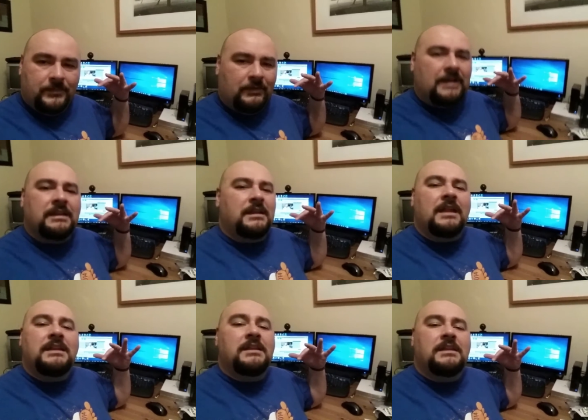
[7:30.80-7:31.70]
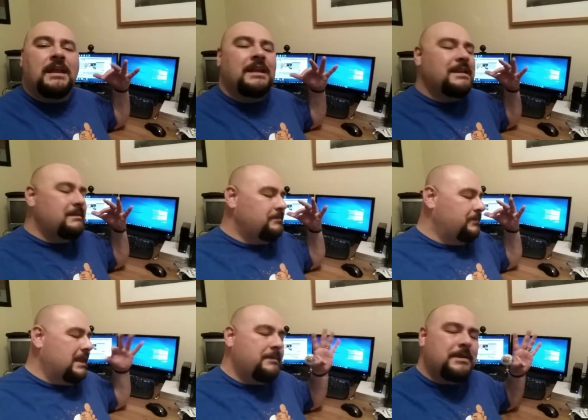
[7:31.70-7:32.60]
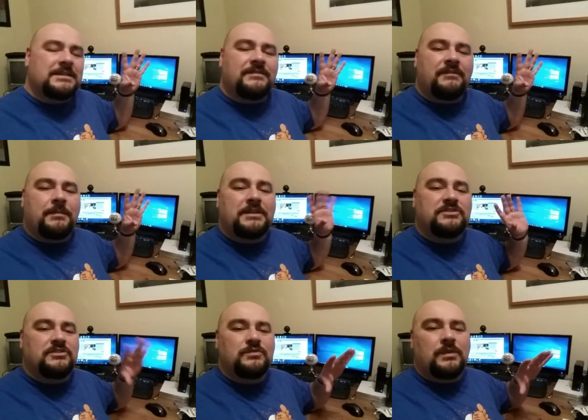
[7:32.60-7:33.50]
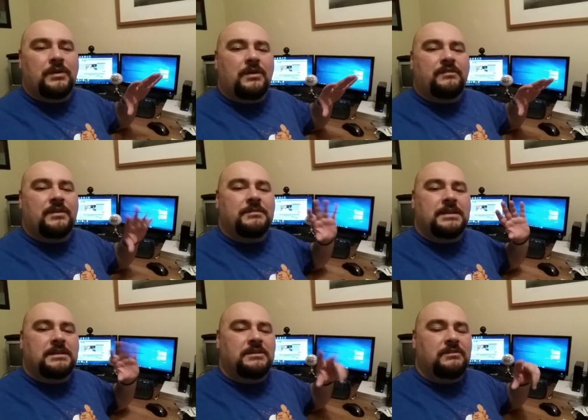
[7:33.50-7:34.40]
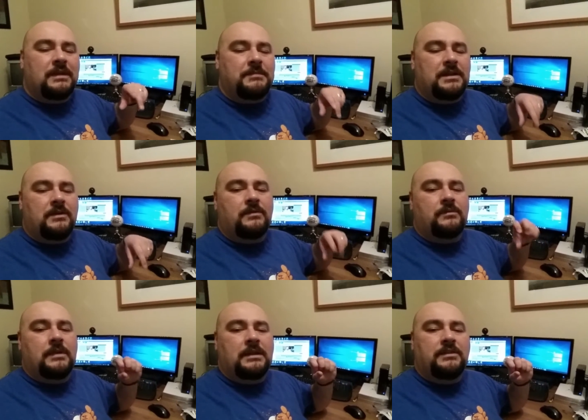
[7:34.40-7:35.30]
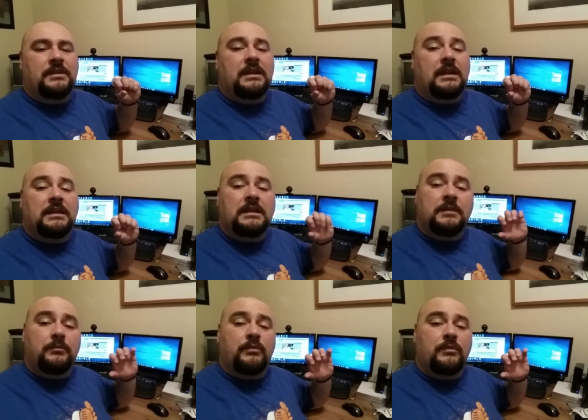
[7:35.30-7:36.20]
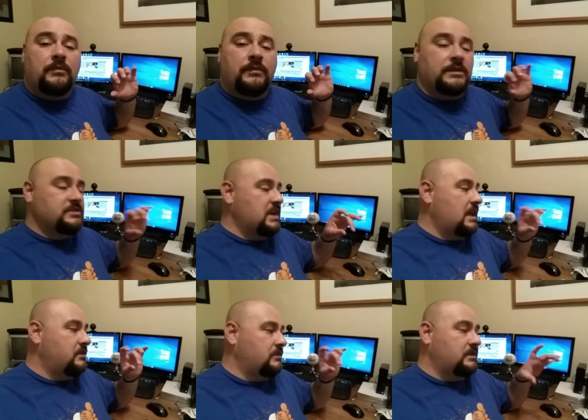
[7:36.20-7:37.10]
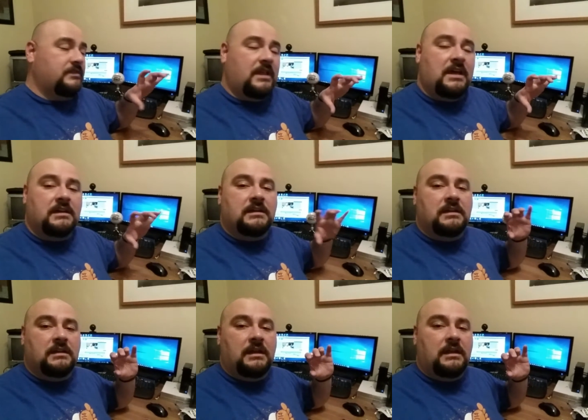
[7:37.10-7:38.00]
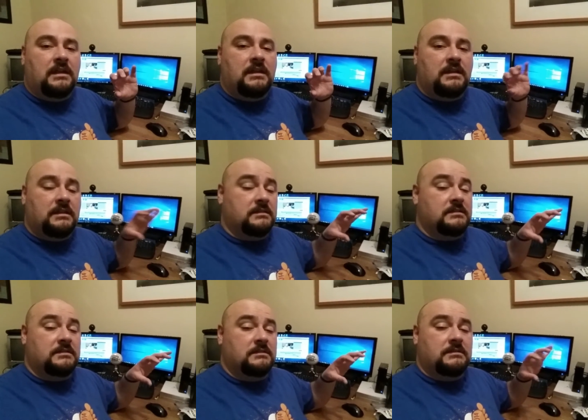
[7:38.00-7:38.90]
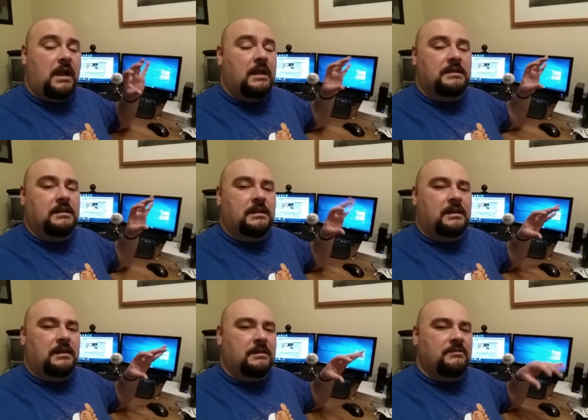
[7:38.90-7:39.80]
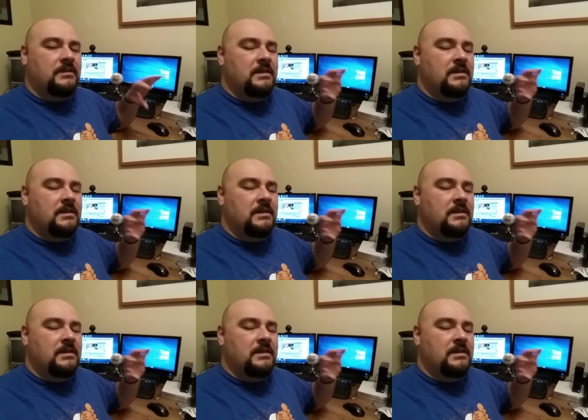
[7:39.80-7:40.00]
or any, any, any tidbits of information you want to offer to me. You let me know anything that can improve this channel, this vlog, and this content that I give.